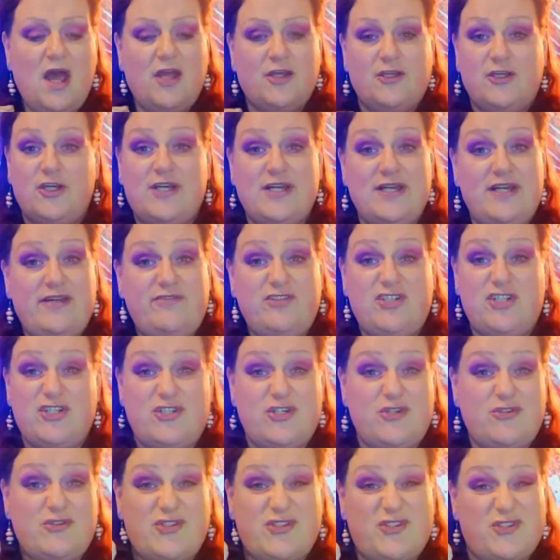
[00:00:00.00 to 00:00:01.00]
You can even just
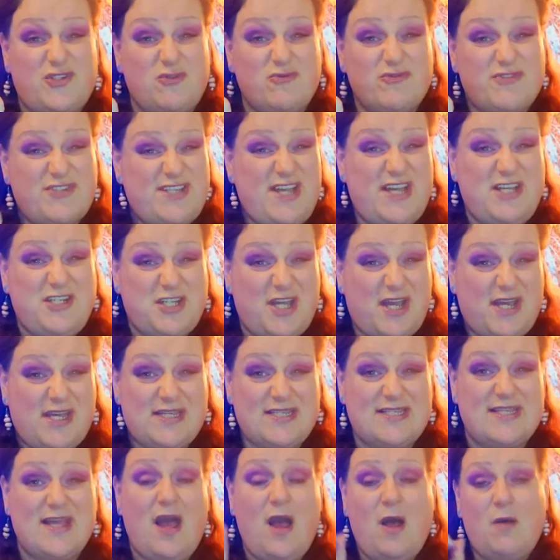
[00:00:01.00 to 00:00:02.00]
use the salt
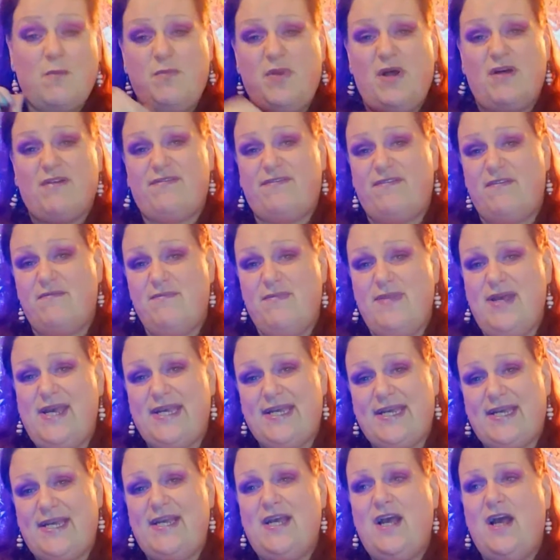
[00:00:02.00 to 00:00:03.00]
sachets. But for
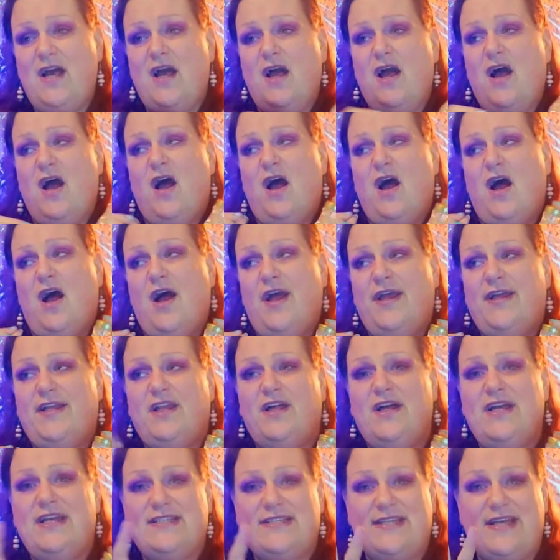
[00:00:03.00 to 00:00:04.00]
me, I
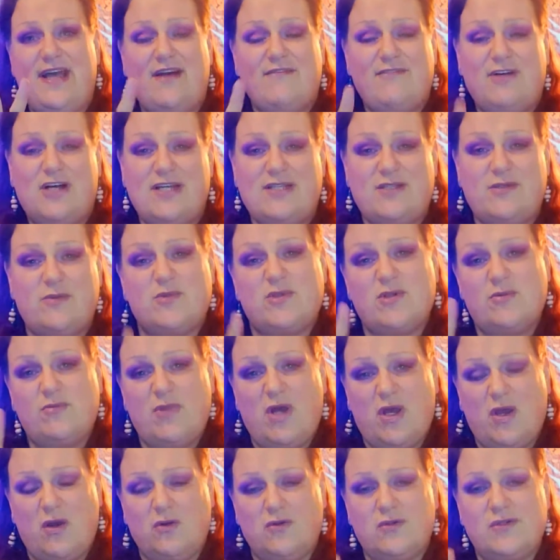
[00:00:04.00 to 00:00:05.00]
like to have items on
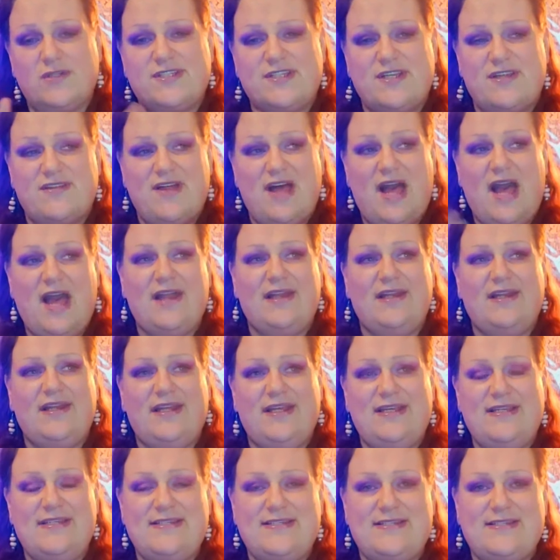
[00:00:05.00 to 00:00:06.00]
my altar that at
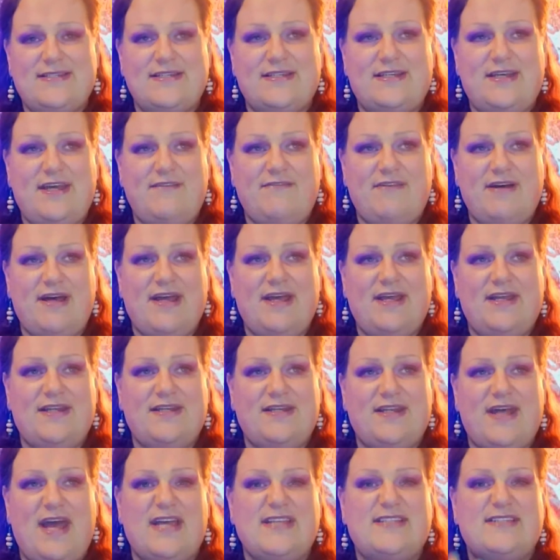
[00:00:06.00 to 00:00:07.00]
least give
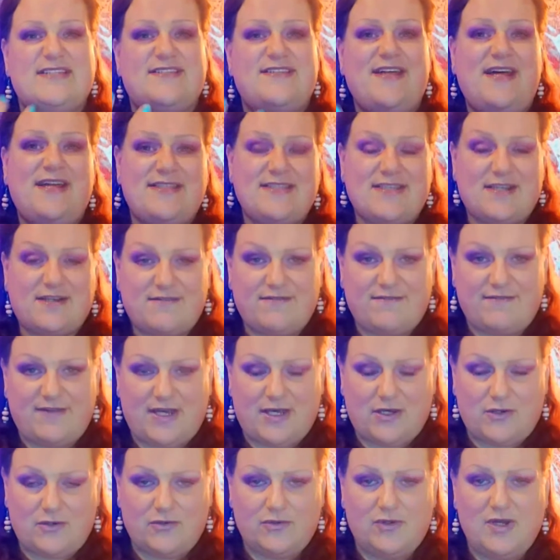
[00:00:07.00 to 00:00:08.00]
an aesthetic
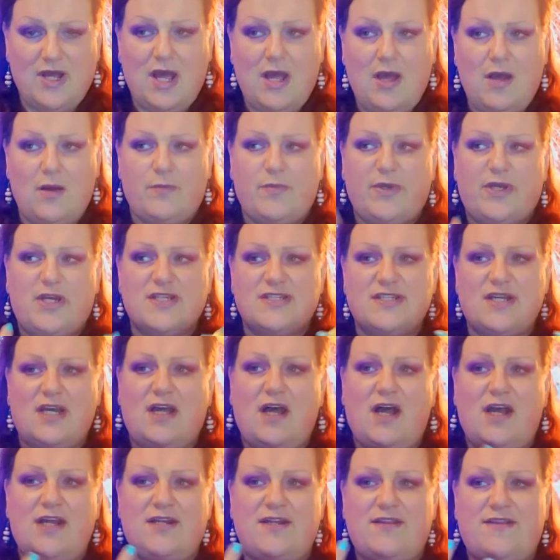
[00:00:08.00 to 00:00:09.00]
feel, because I
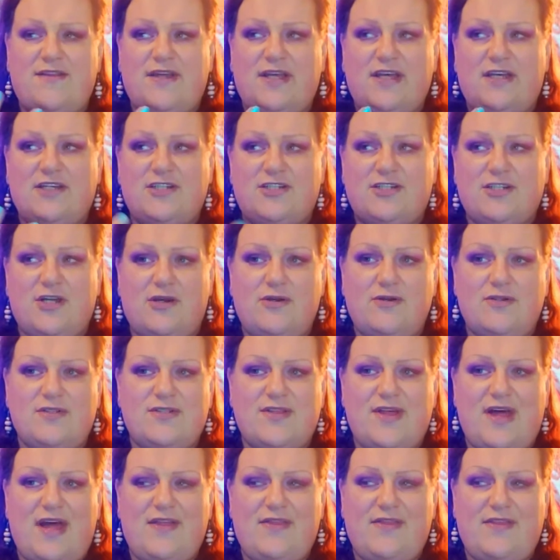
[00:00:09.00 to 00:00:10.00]
kind of think it shows
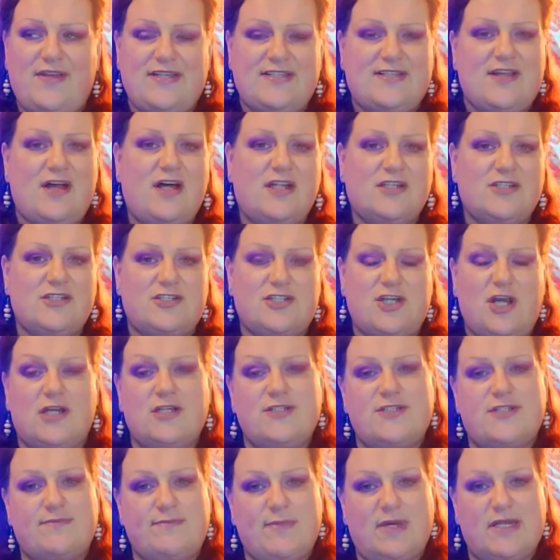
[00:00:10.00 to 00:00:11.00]
that these aren't
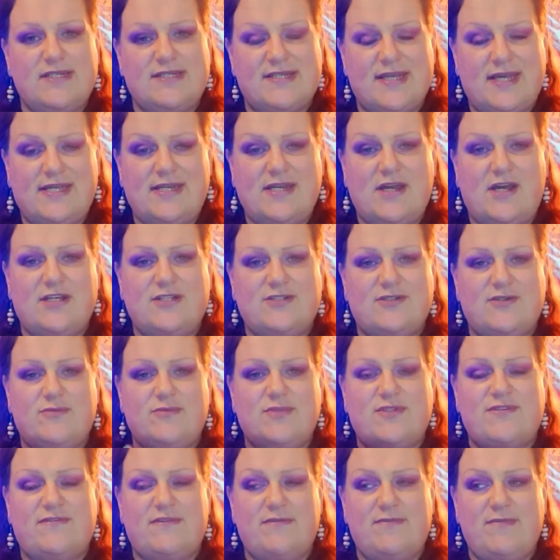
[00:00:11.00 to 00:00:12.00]
just mundane
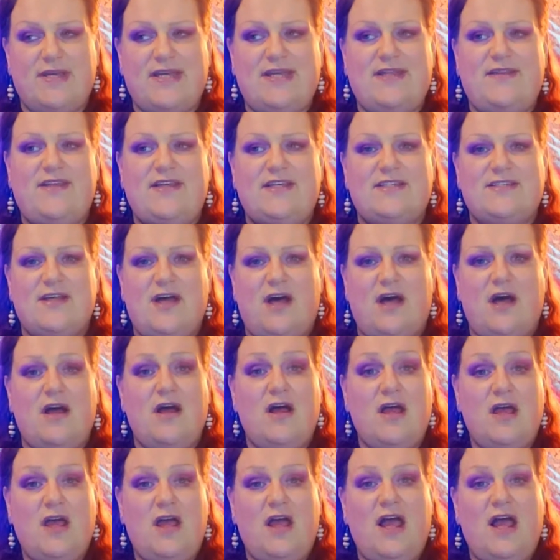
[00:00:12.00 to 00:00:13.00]
items. For me, these are
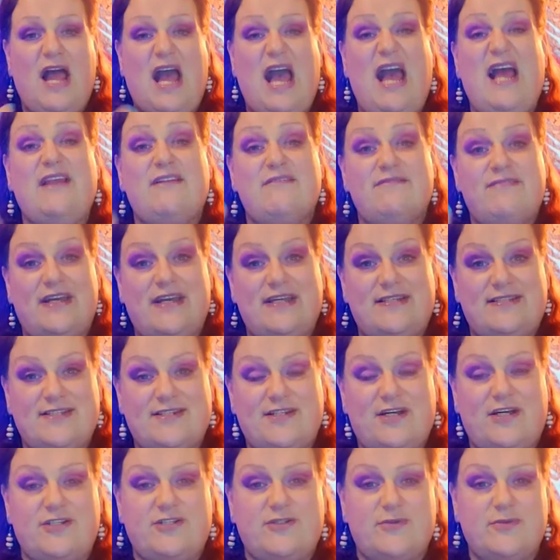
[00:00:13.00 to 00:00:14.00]
elevated
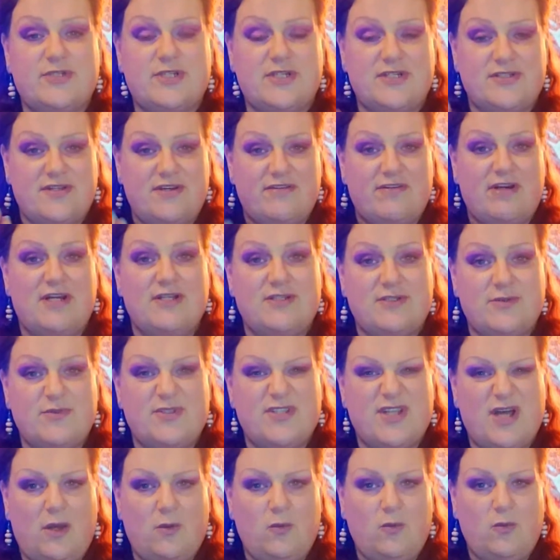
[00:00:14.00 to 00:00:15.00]
items because they're
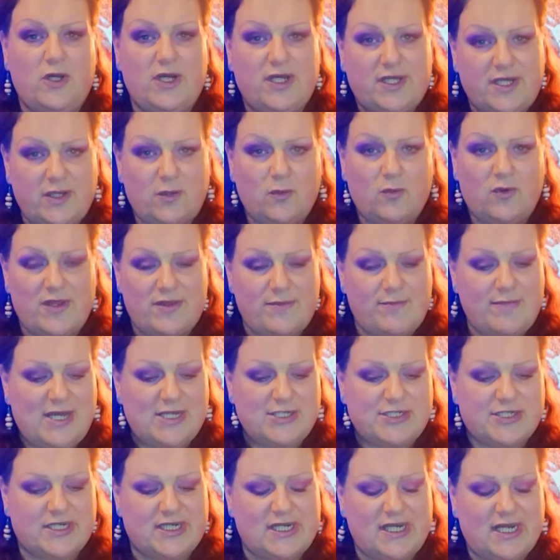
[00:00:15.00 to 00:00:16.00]
items that I'm working with
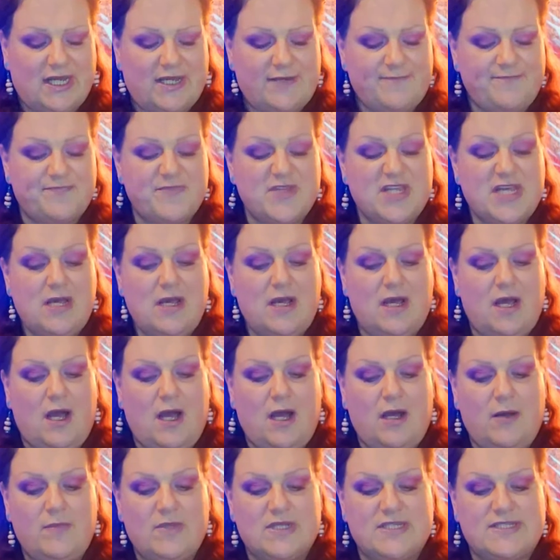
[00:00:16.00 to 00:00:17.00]
magically.
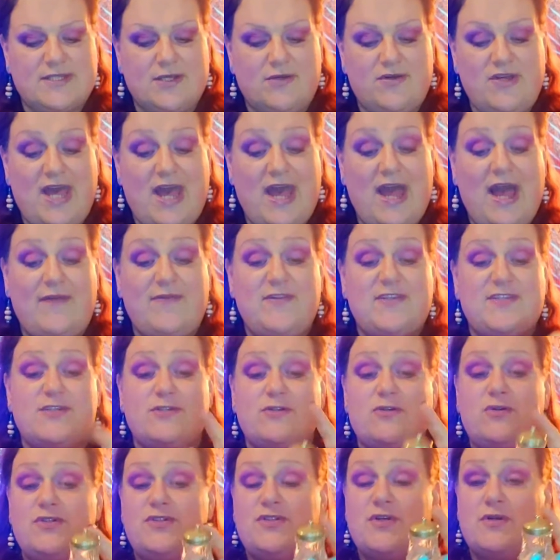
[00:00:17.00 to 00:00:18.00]
So yeah, and this has
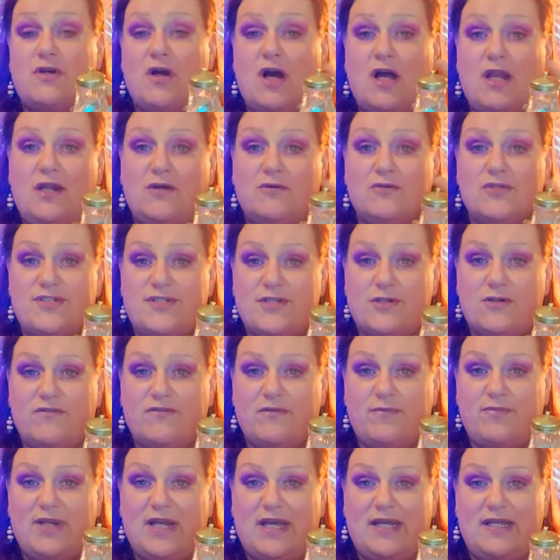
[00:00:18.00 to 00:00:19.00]
also got a little
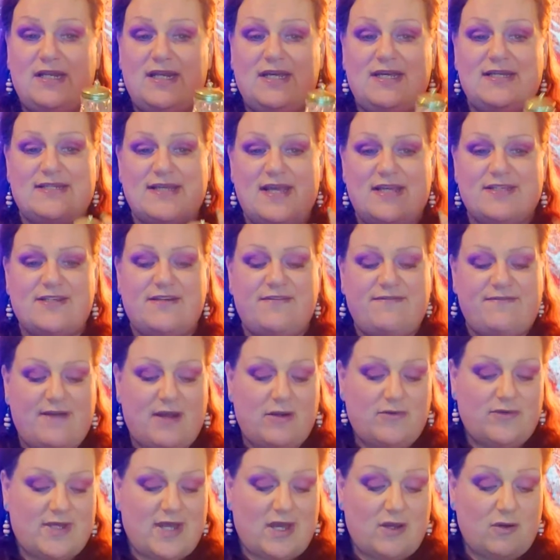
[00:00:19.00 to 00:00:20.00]
silver plate lid, as I
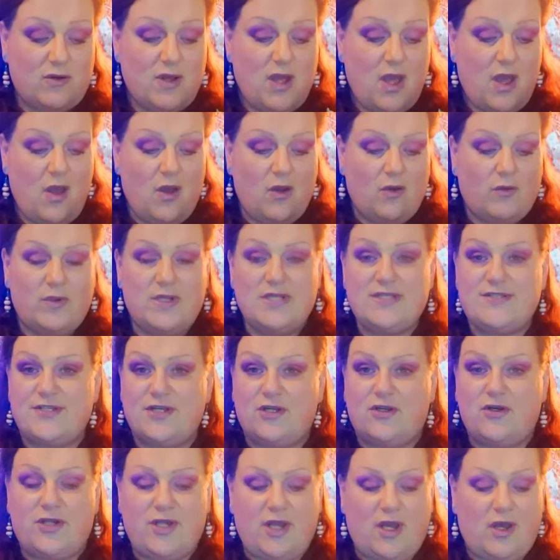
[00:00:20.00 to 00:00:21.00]
found out once I
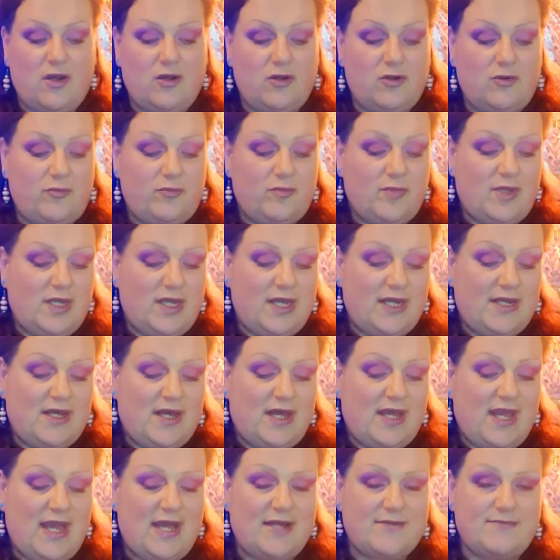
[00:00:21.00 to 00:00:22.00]
got it home and
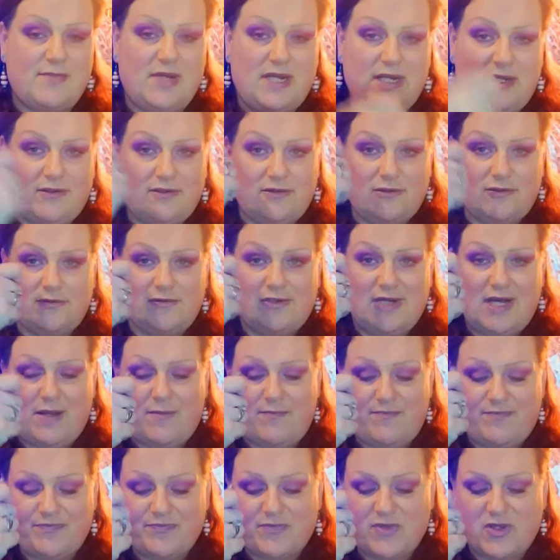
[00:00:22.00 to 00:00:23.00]
I had my
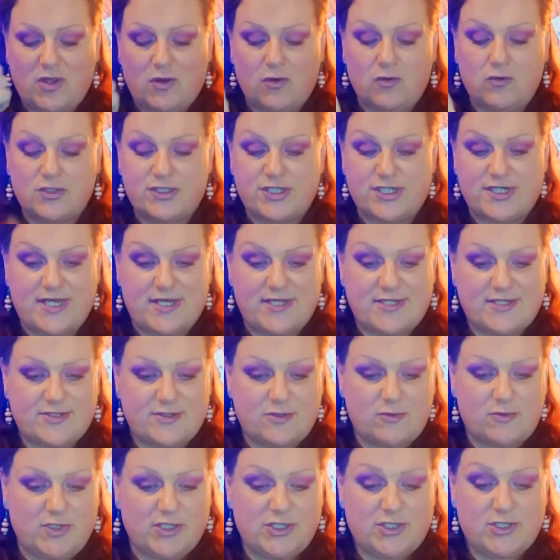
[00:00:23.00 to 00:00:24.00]
little auctioneer's
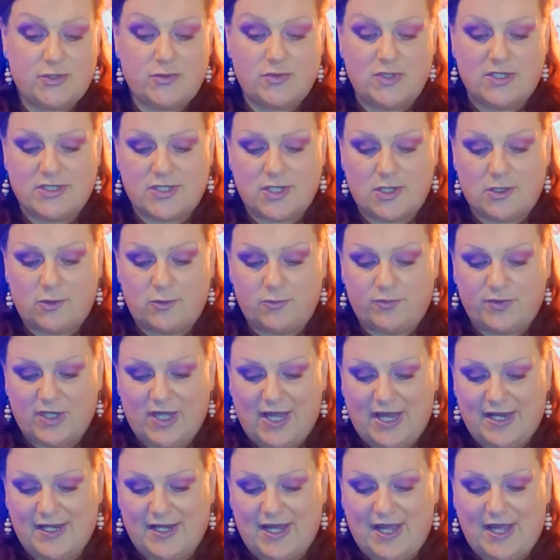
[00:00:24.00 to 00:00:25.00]
or my jeweler's loop
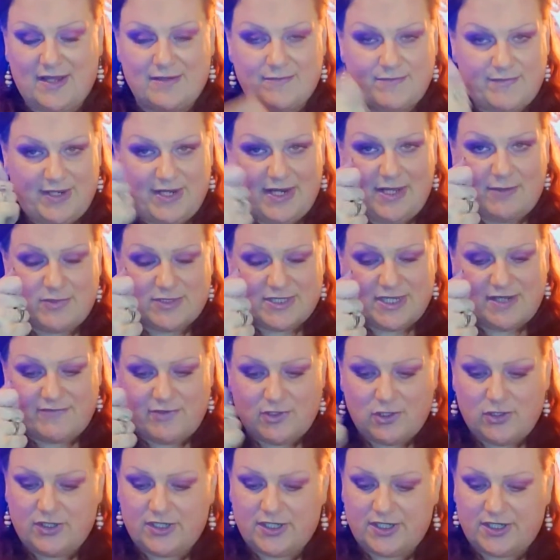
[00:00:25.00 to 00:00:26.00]
and I had been able to have a
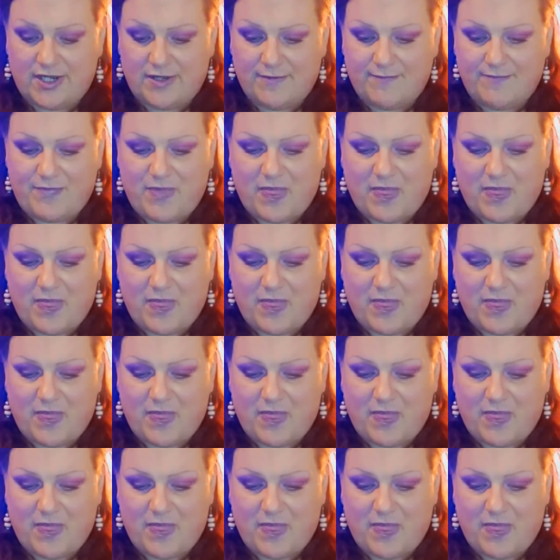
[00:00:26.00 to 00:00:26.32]
look at it.